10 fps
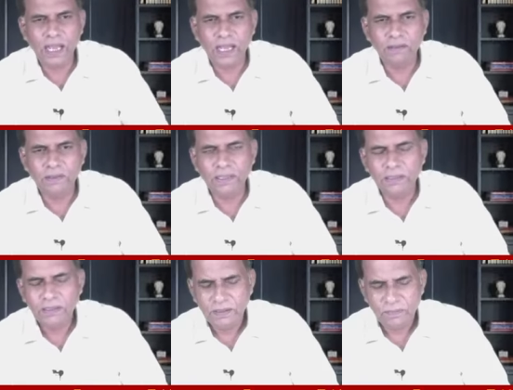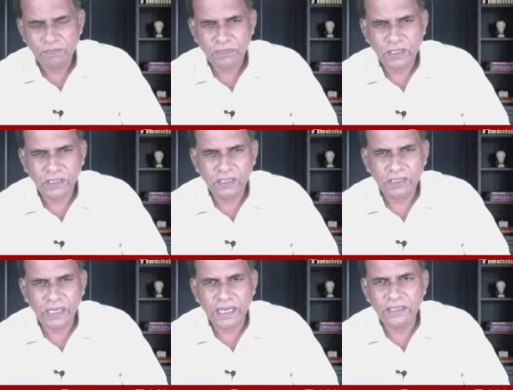I will mm,
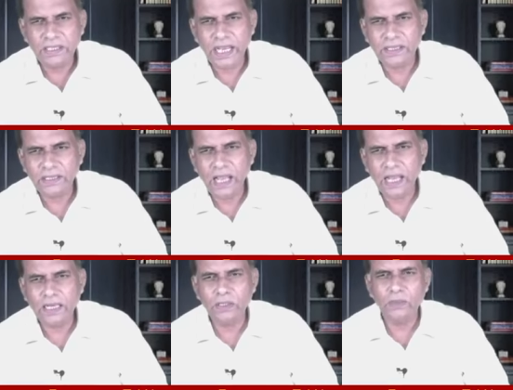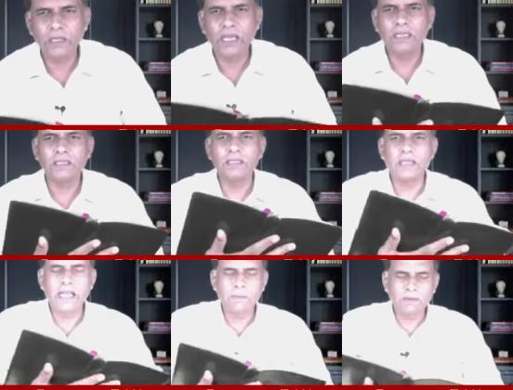uh, read that, hallelujah, in
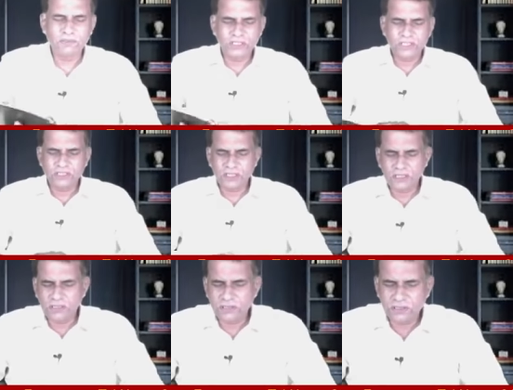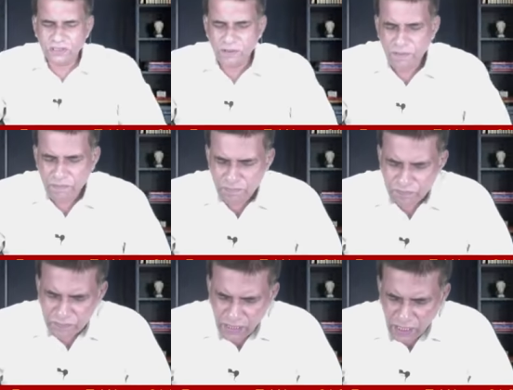the name of Jesus, uh,
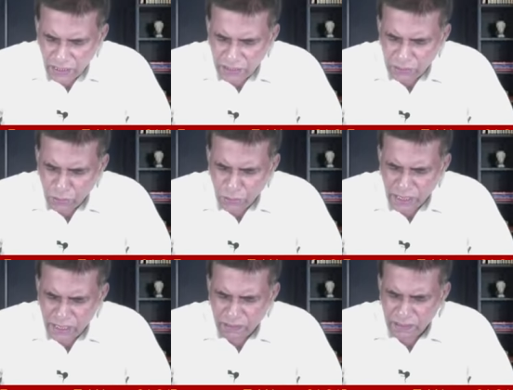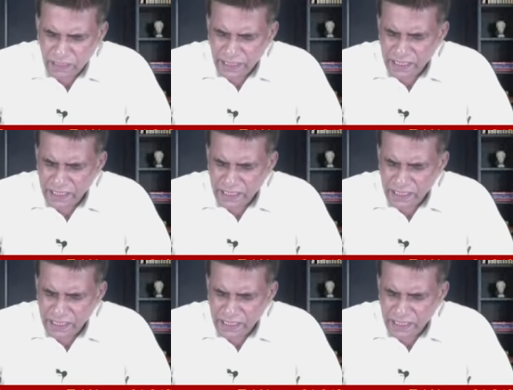hallelujah.